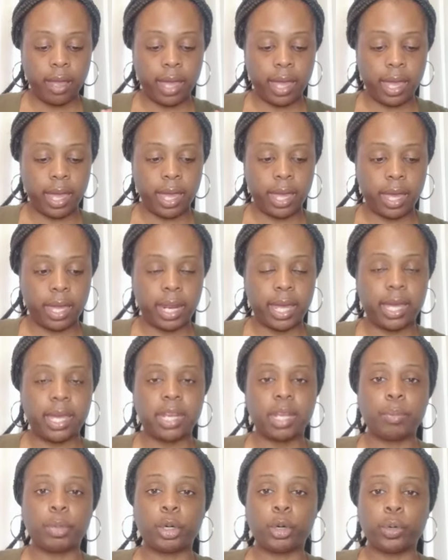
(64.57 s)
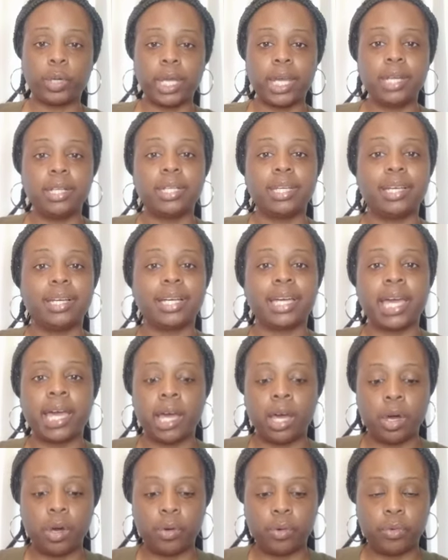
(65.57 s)
and I end up creating an
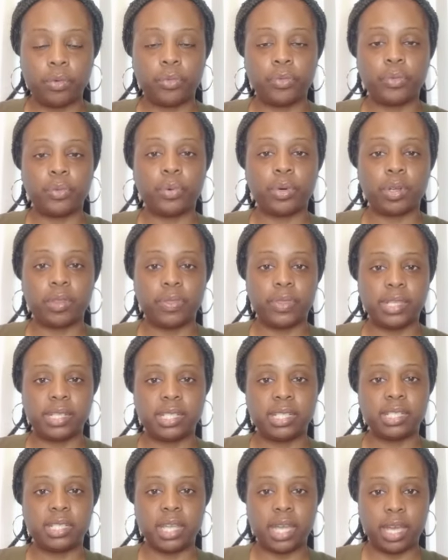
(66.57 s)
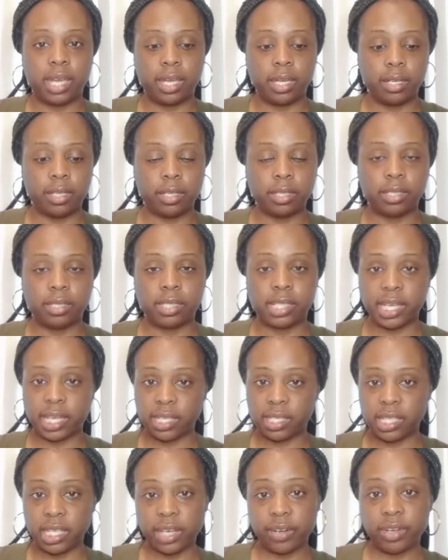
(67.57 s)
account for the state
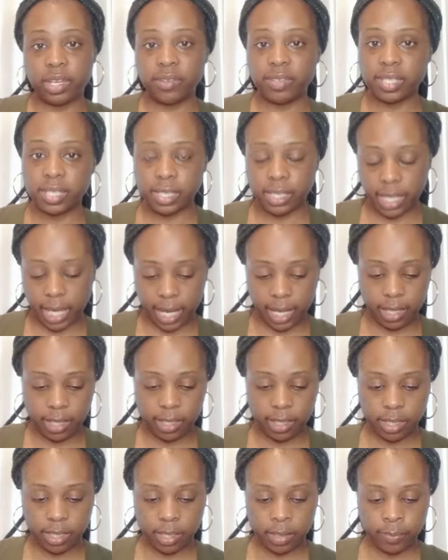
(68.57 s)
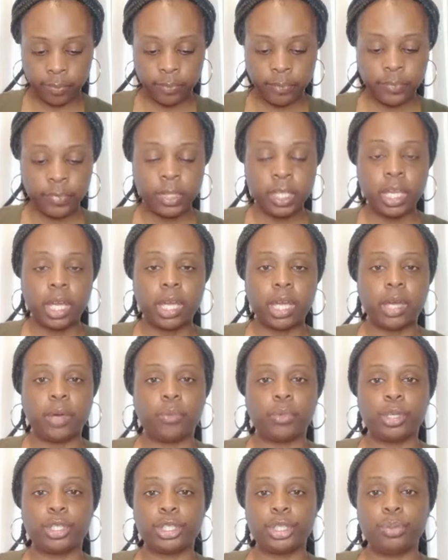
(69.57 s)
Secretary of State. And
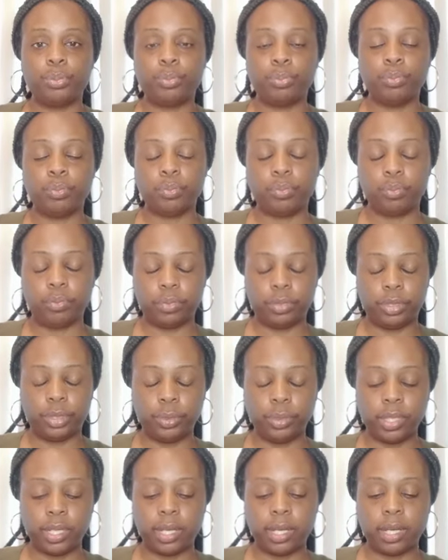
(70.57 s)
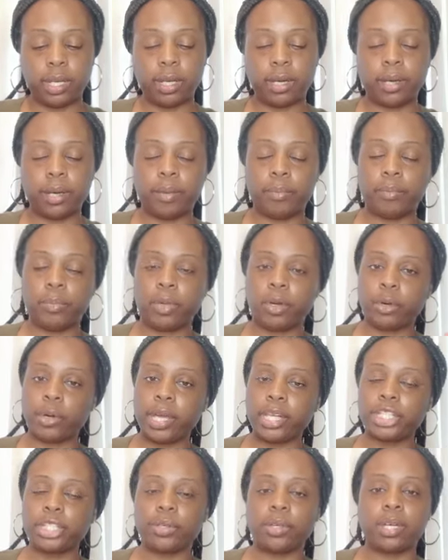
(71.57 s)
once you do the
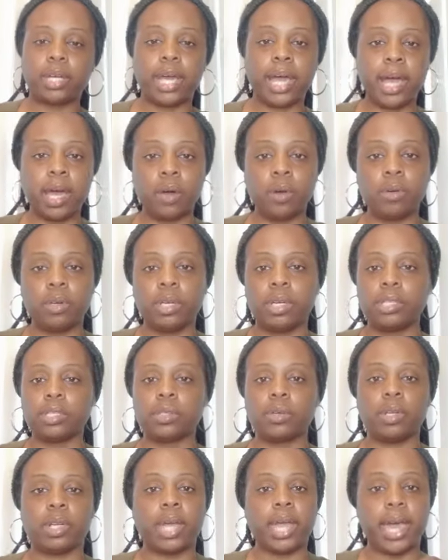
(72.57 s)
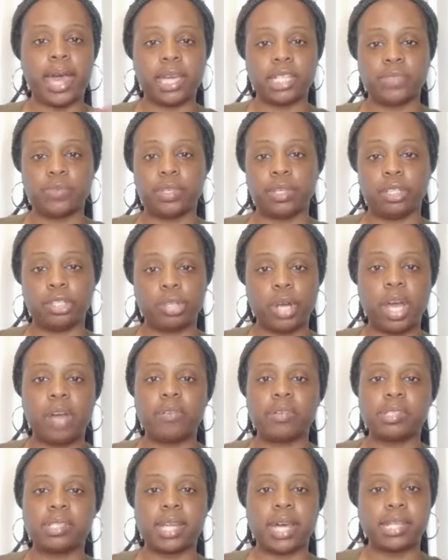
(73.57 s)
create your account, it's going to ask for your
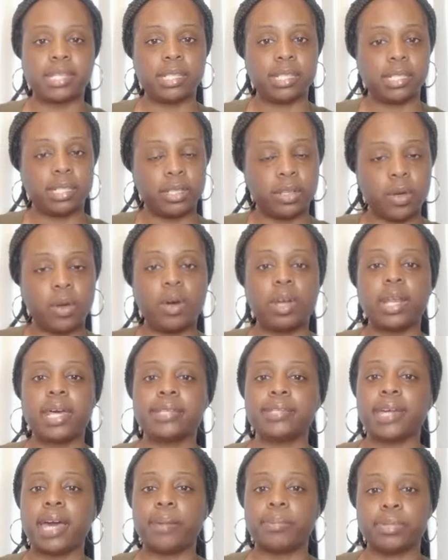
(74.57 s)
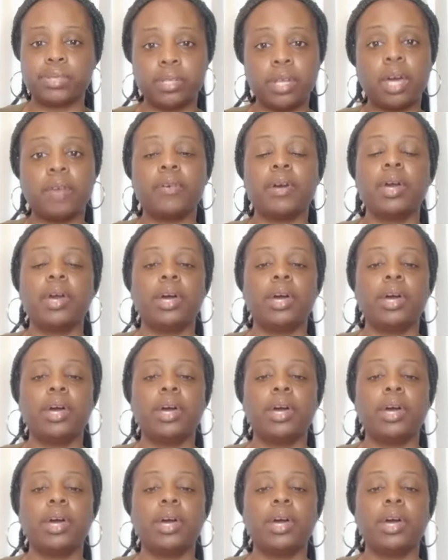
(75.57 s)
driver's license and all that type of stuff.